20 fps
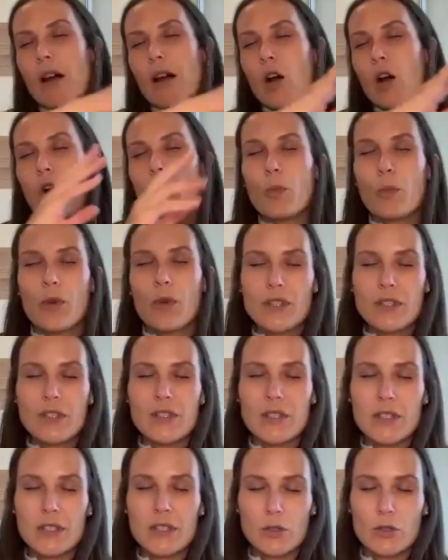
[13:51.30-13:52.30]

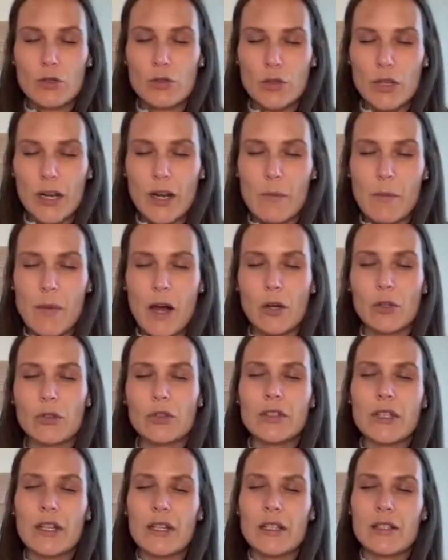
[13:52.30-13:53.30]
opens to that
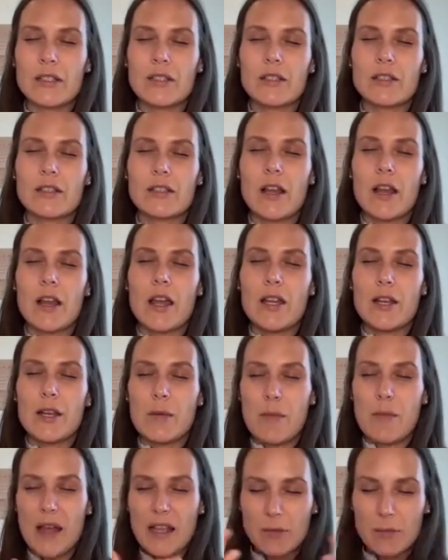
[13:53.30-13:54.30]
amount that it's in the
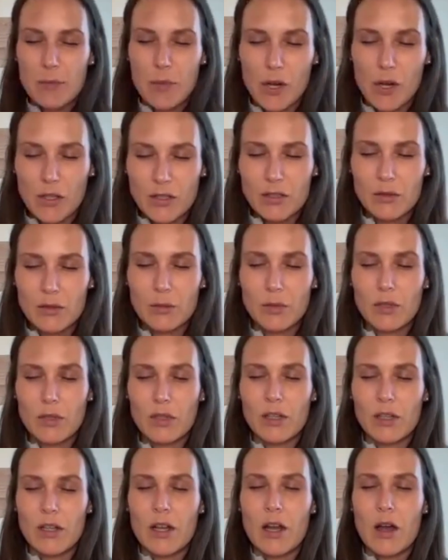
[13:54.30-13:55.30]
best
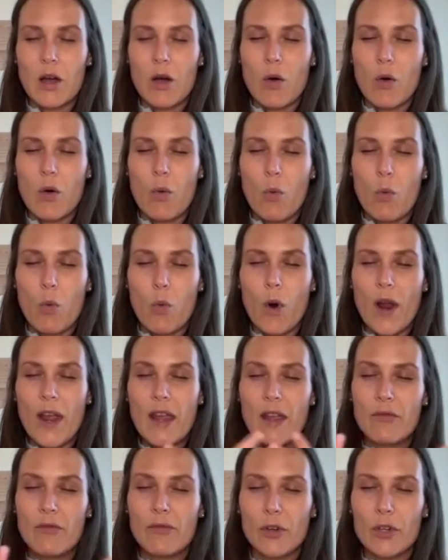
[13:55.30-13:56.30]
possible
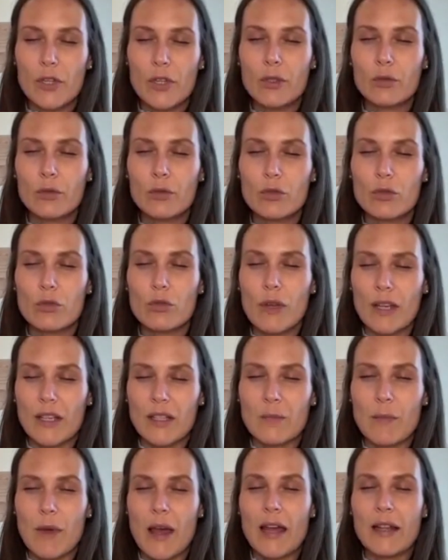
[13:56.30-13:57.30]
way for you to
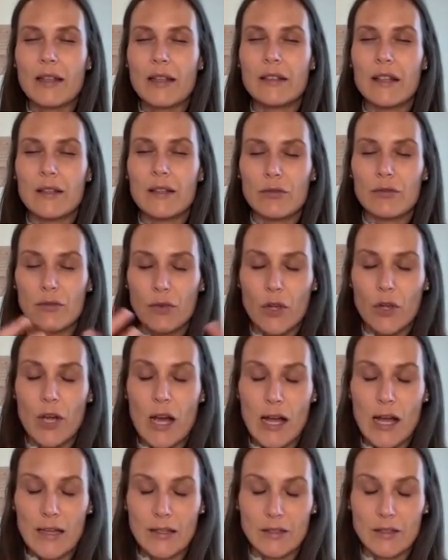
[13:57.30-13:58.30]
expand and for your
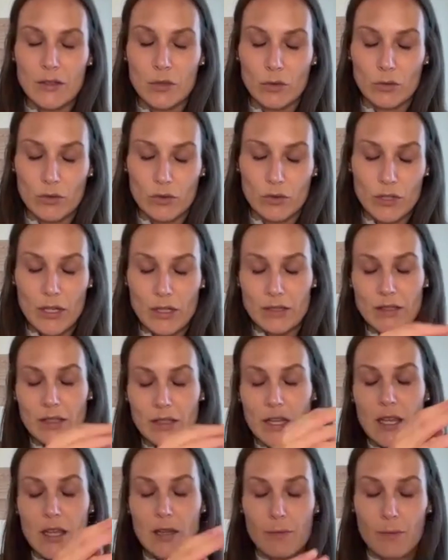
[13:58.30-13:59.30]
highest good. So that's the
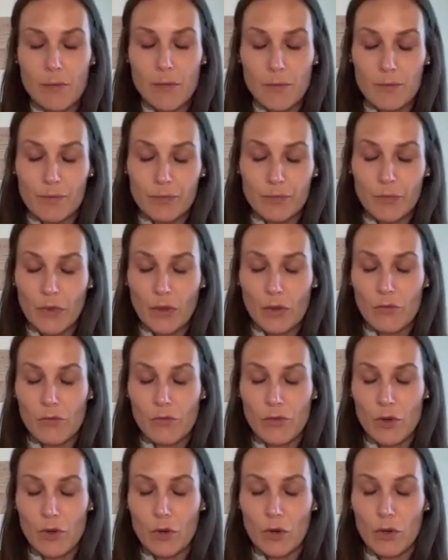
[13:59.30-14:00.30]
aim
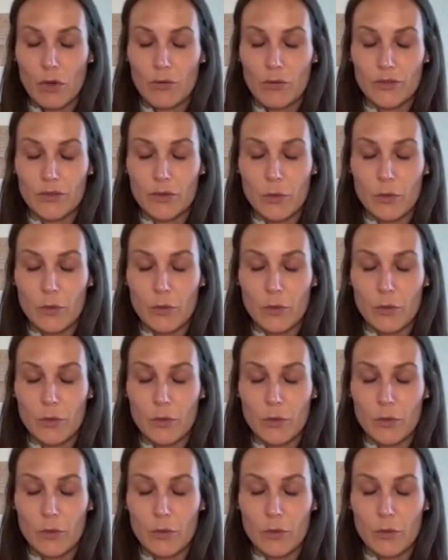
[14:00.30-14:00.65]
for all of the